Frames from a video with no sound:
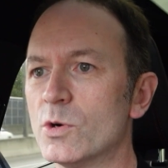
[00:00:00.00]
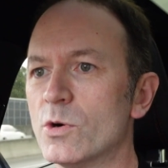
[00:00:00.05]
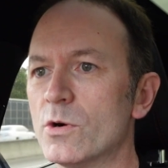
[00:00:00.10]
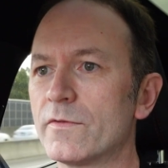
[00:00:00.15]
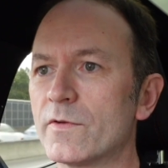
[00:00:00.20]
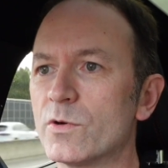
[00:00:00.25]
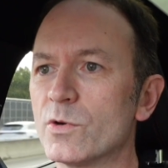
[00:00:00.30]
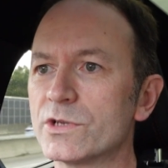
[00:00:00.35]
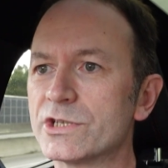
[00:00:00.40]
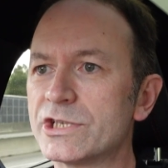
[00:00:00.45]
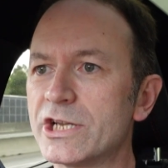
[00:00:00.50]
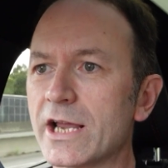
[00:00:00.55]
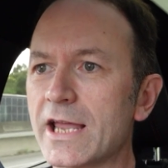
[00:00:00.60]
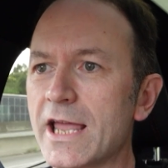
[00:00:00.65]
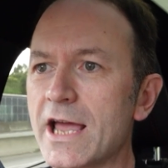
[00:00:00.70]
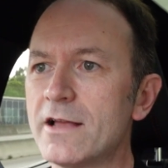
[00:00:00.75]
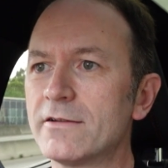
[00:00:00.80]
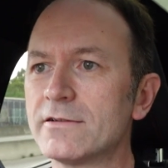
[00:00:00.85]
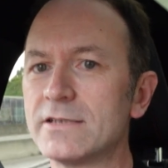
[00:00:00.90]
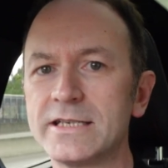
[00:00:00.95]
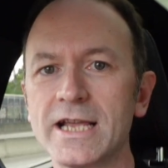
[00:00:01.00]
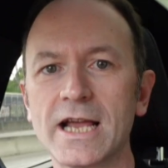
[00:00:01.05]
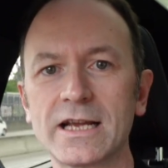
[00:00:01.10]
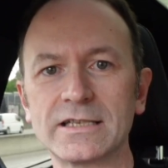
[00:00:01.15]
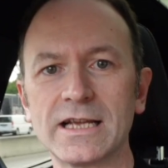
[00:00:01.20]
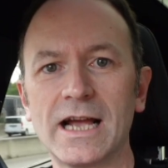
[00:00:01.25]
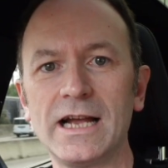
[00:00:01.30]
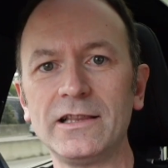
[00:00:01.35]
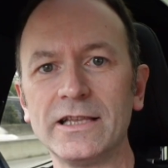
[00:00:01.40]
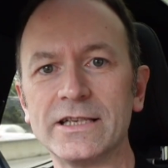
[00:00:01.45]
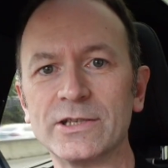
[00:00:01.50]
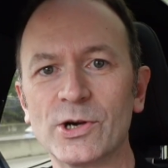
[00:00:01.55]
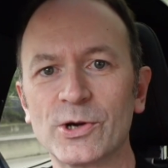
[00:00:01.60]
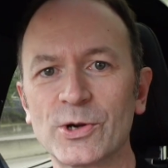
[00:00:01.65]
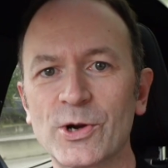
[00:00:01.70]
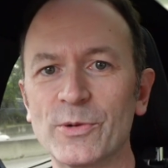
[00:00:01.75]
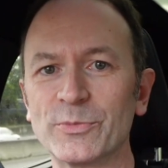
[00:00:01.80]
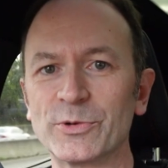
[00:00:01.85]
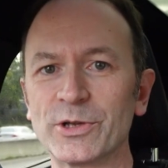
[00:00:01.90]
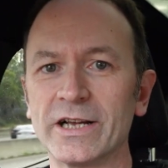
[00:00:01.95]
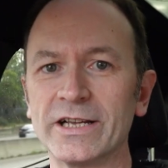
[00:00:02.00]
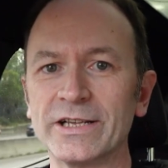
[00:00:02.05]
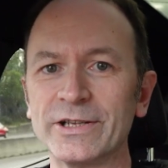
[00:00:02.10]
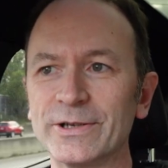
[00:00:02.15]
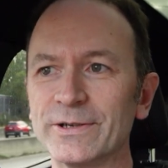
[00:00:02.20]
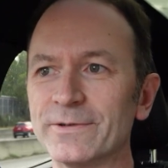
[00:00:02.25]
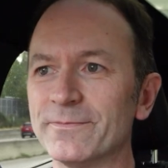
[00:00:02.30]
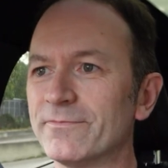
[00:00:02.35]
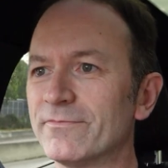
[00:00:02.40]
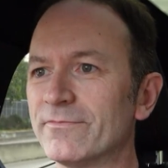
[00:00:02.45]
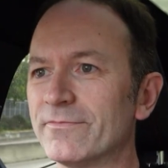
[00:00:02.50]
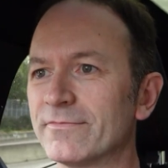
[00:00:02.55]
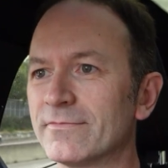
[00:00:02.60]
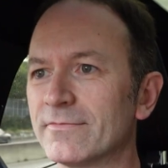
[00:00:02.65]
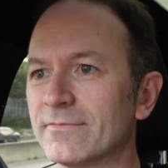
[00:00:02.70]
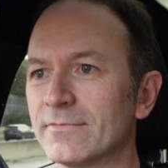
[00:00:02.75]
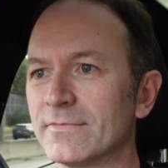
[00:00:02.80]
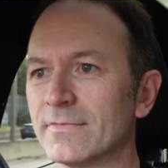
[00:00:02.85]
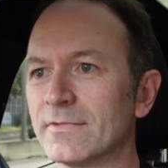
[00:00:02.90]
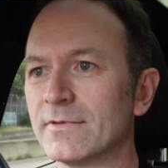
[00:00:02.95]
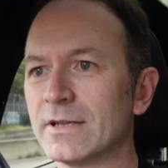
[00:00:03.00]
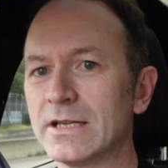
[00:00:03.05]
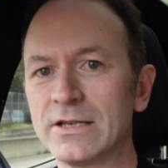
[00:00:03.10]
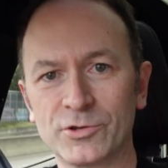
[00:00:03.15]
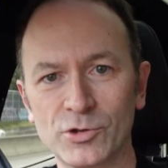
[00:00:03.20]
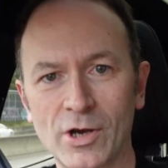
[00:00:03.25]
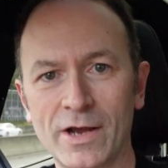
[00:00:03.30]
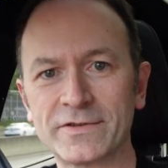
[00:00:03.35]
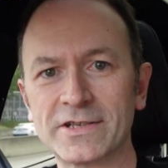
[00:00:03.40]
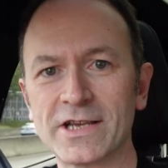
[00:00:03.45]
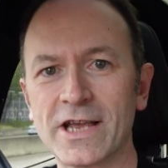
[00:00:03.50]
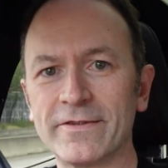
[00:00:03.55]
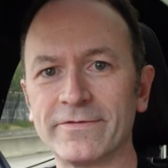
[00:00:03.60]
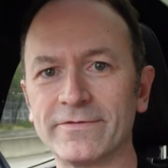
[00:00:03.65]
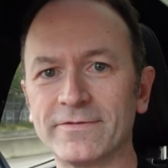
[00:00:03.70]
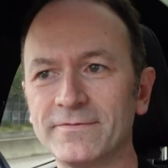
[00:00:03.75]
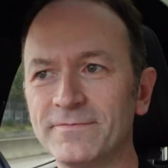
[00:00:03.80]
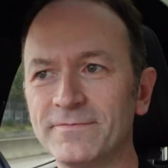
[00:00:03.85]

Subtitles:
or of course check out techdaily.com.au. Drive safe.